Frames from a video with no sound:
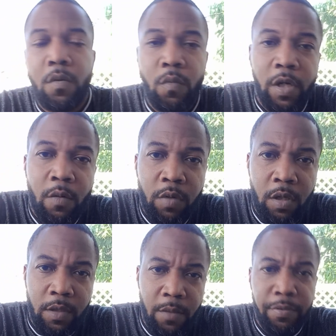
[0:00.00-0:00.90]
What up,
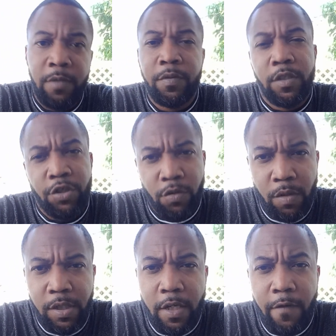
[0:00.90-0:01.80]
good people? Did
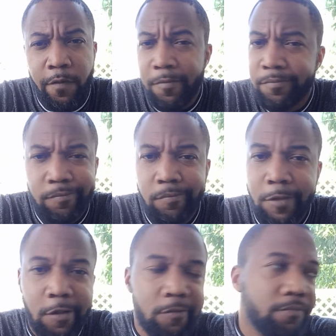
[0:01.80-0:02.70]
shorts cover?
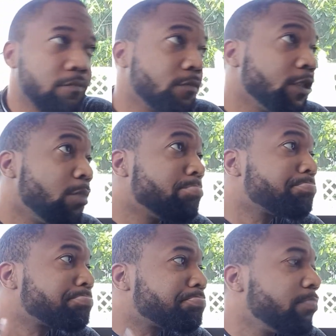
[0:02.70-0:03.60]
No?
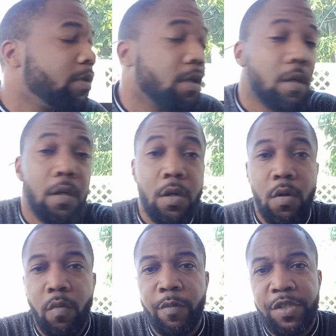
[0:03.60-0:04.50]

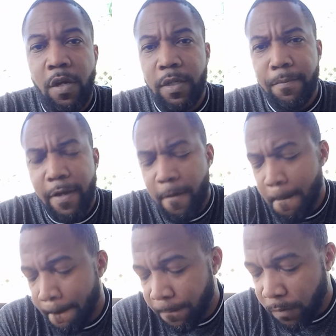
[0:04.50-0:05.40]
What are we talking about?
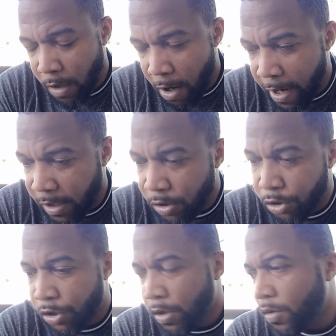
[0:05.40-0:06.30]
All right,
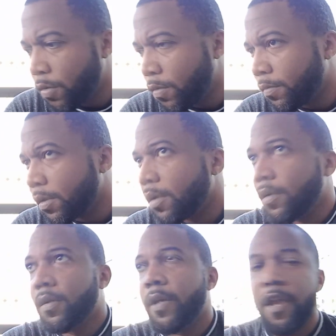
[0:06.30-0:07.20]
so
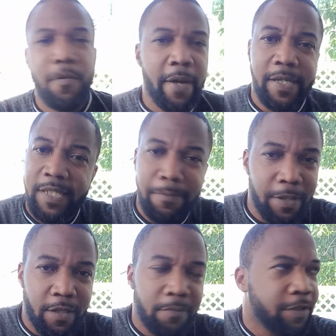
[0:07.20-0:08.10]
everybody's hitting
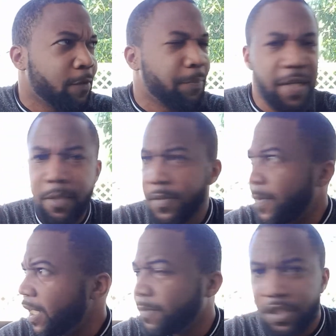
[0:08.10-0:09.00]
me up, you know, Bigums,
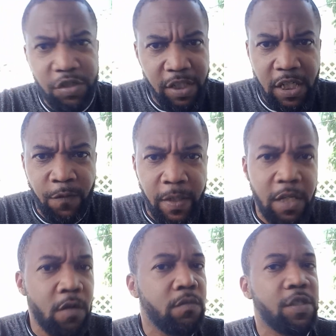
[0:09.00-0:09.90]
did you see his
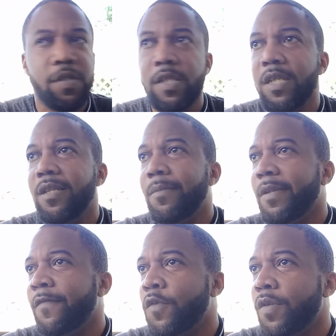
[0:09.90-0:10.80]
video? Did you see? I
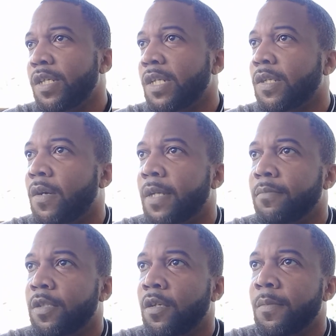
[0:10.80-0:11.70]
mean, of course I saw it.
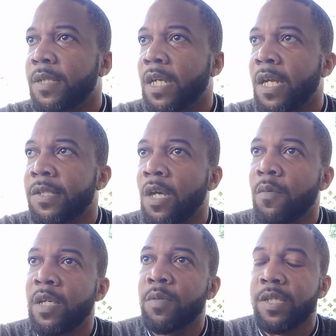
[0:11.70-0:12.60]
You know what I'm saying? I saw
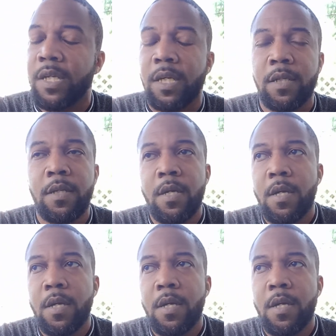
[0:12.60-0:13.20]
what he was saying.